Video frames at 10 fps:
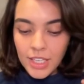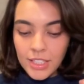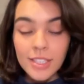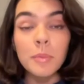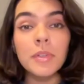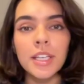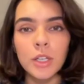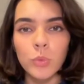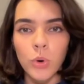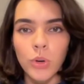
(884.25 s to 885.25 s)
Some
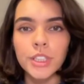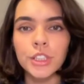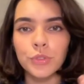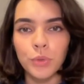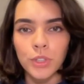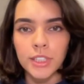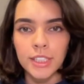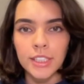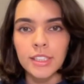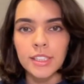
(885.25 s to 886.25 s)
keywords for
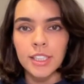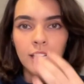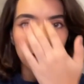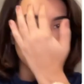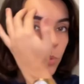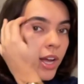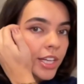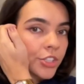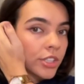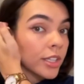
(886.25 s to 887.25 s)
this
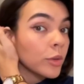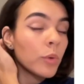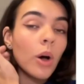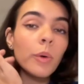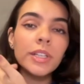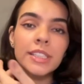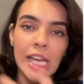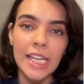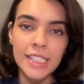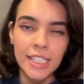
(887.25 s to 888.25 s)
question, they will always
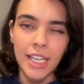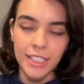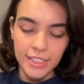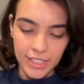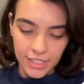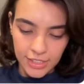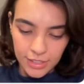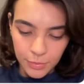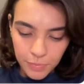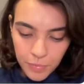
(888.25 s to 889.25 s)
ask like
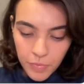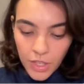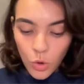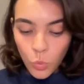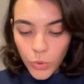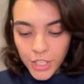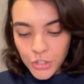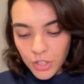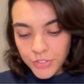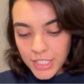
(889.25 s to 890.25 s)
this.
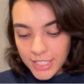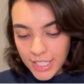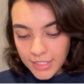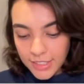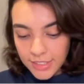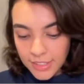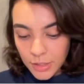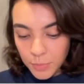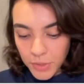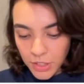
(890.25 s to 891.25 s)
Which of the
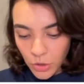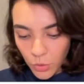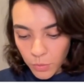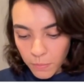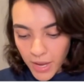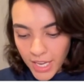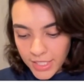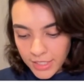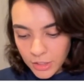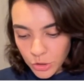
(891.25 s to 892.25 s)
sentences below
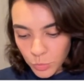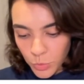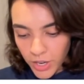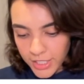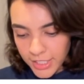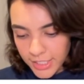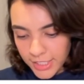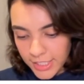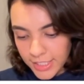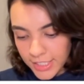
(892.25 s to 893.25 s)
best expresses
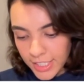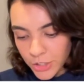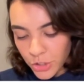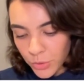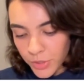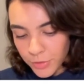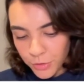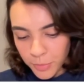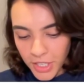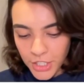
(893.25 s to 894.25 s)
the essential
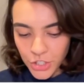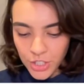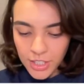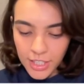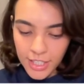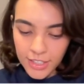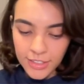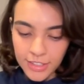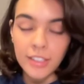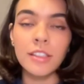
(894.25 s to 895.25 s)
information in
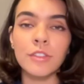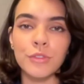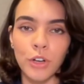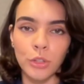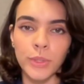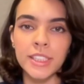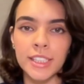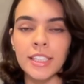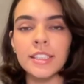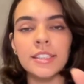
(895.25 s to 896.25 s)
the following
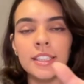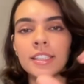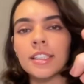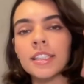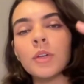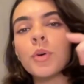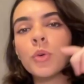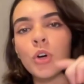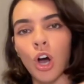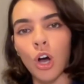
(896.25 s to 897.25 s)
sentence, and then they will
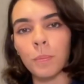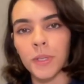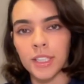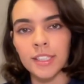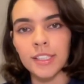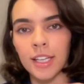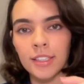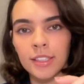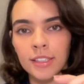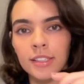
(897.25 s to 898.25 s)
copy the
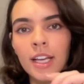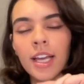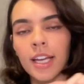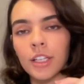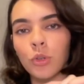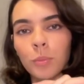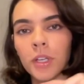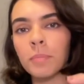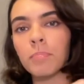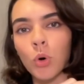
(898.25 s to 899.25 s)
sentence. It will be
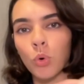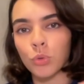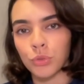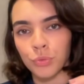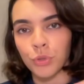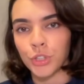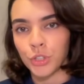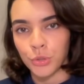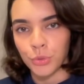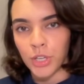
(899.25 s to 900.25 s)
in bold for
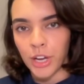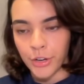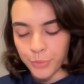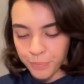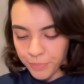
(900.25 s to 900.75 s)
you there.